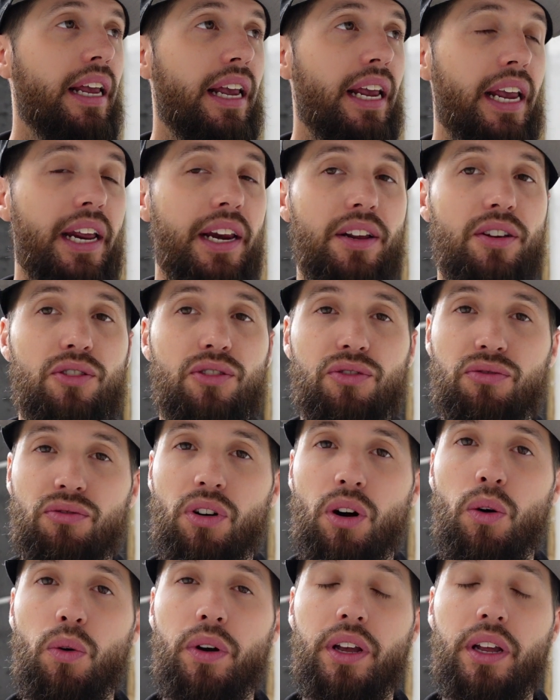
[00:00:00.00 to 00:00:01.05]
It is
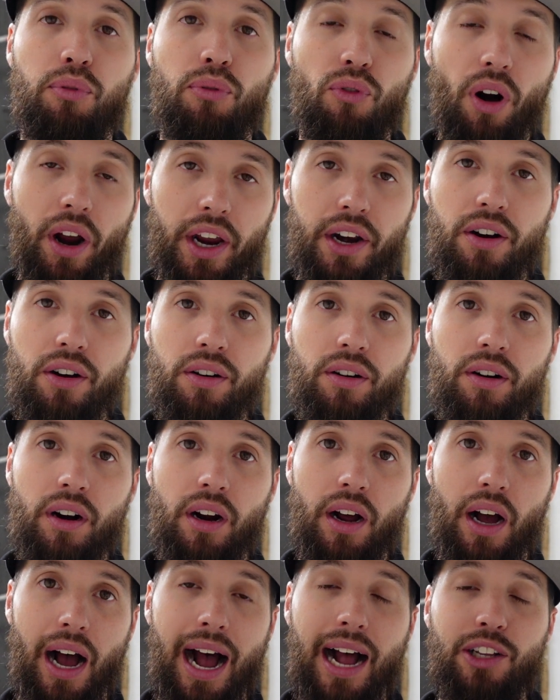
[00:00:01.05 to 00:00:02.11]
throwing
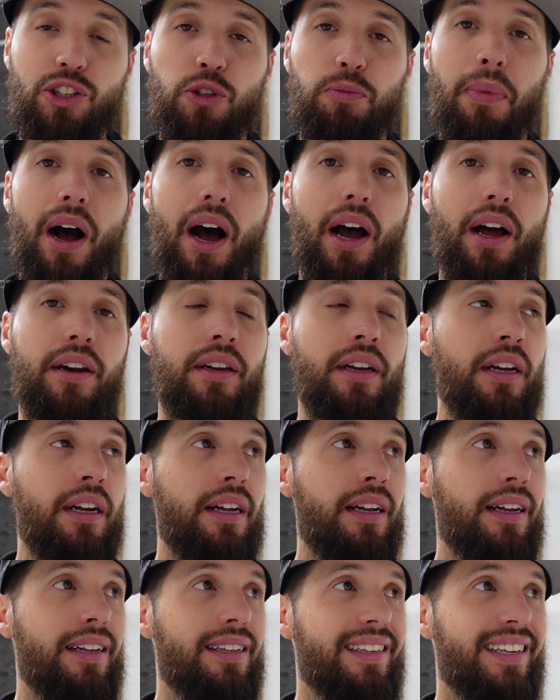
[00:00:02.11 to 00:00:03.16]
brighter
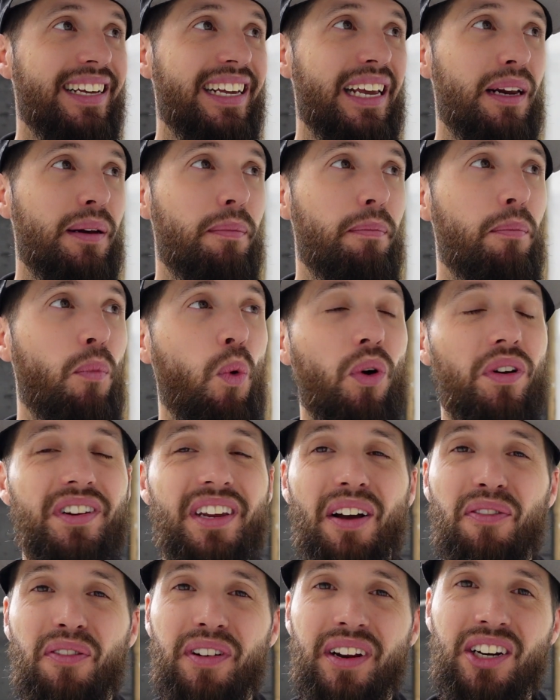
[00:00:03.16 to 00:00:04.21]
hotspot to get more
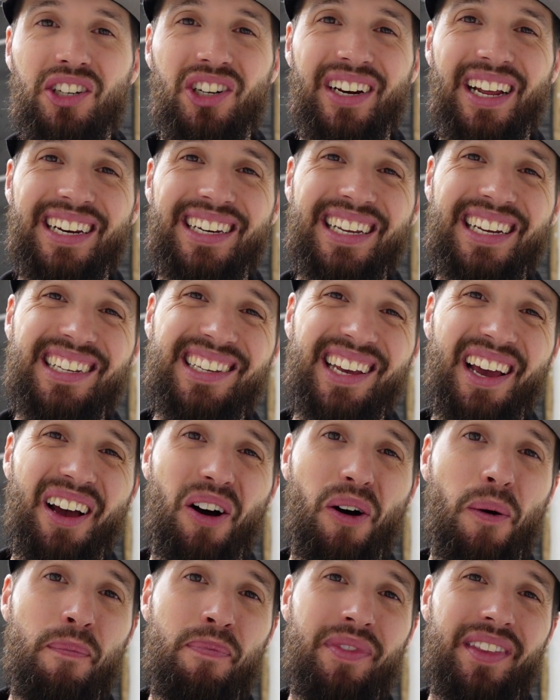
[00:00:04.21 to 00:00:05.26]
definition and
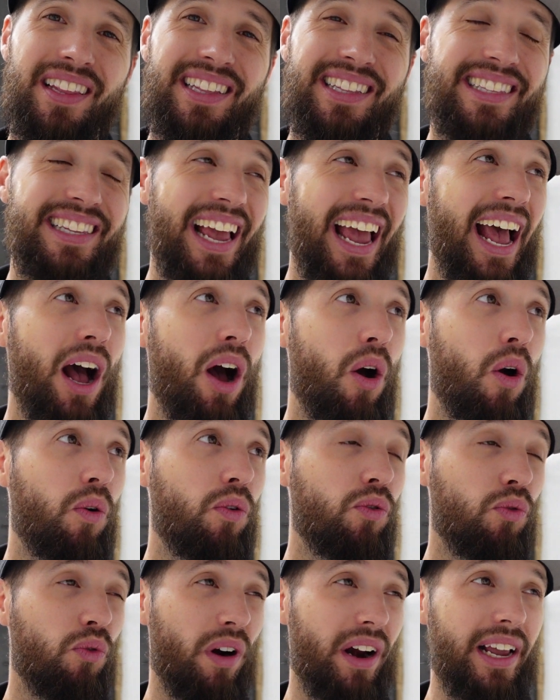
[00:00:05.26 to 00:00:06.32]
detail
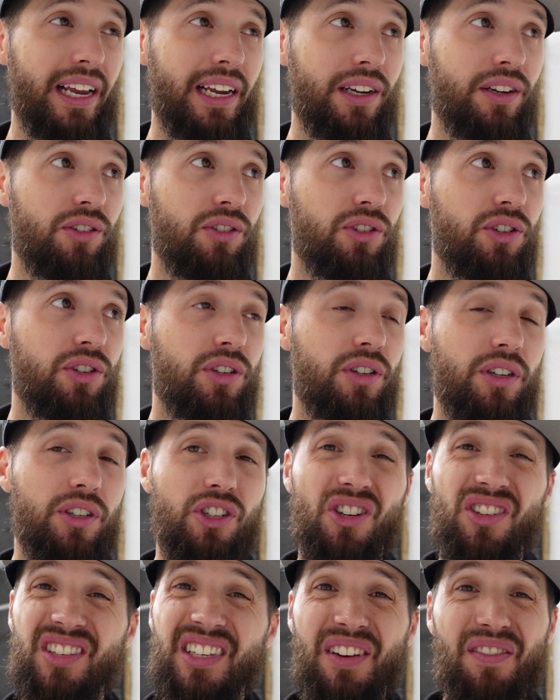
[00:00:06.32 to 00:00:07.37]
downrange,
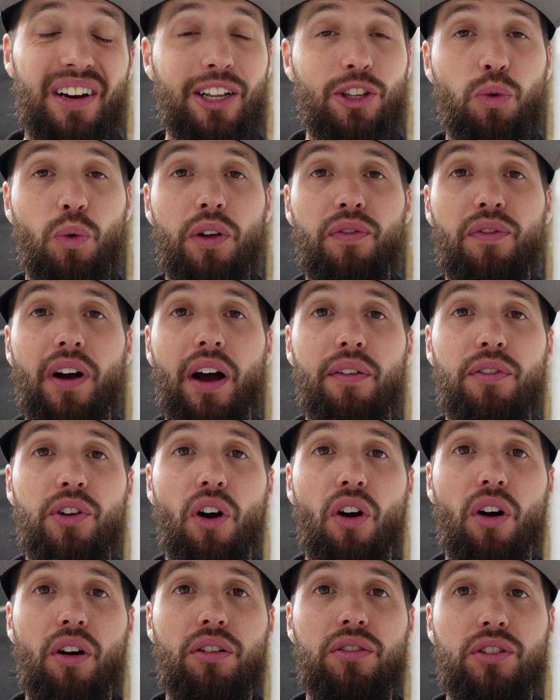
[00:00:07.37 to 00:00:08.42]
just even at 25
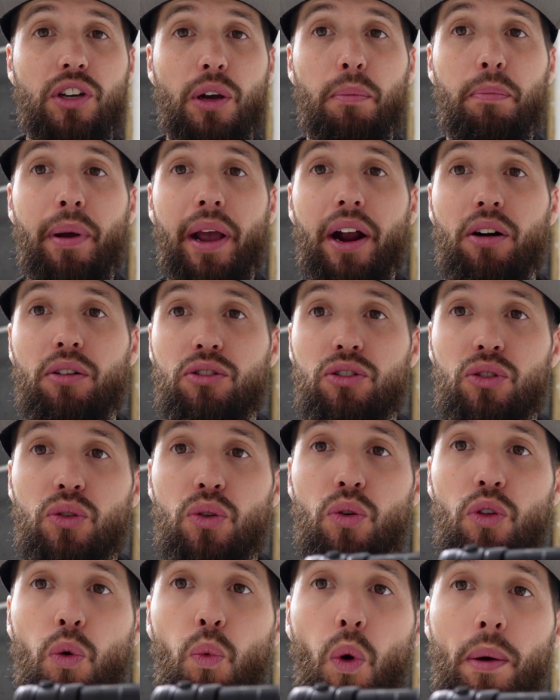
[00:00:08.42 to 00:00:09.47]
yards compared
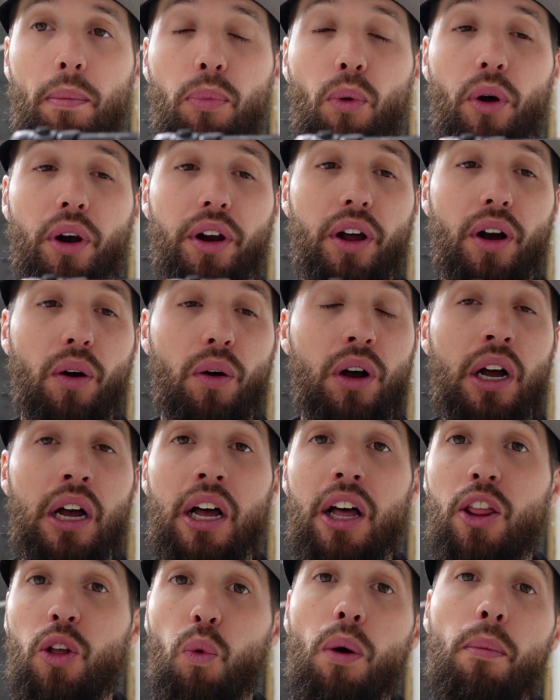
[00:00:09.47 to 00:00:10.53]
to the 1.0.
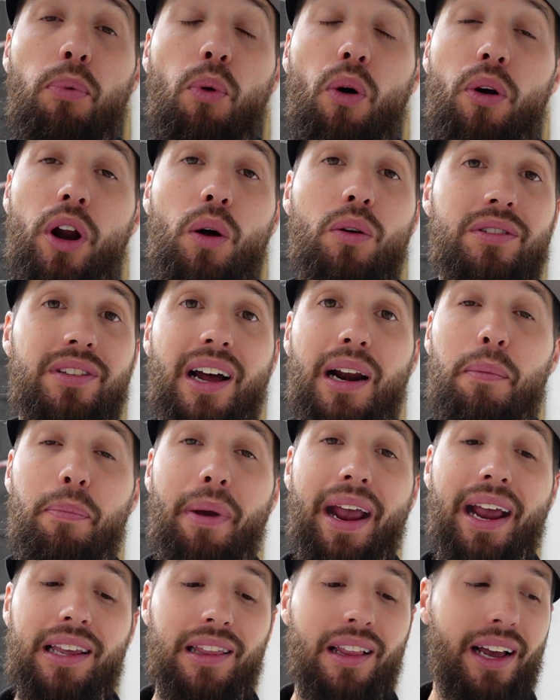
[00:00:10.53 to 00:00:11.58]
The 1.0 is not a
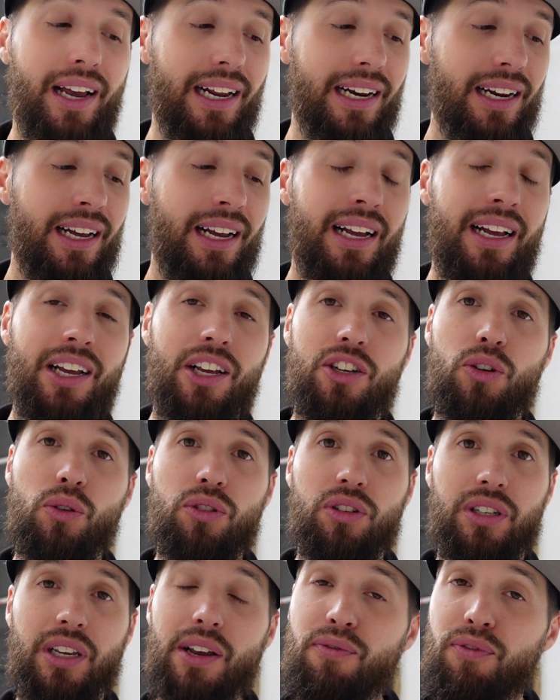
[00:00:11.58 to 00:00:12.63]
bad light. You'll
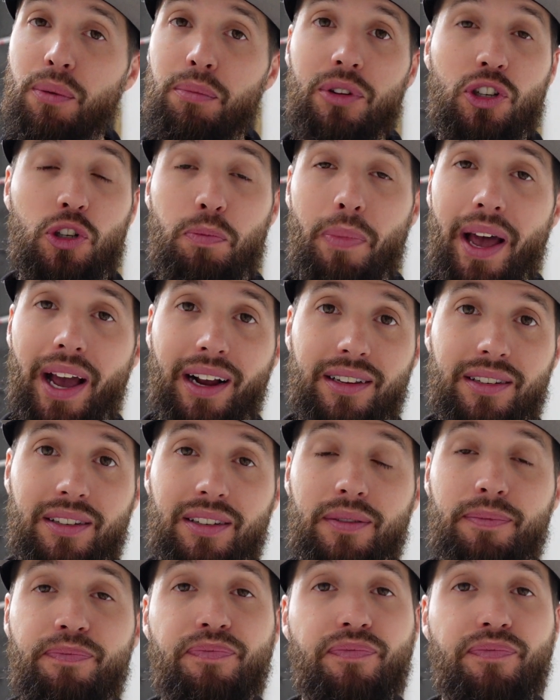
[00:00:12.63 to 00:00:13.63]
see from the specs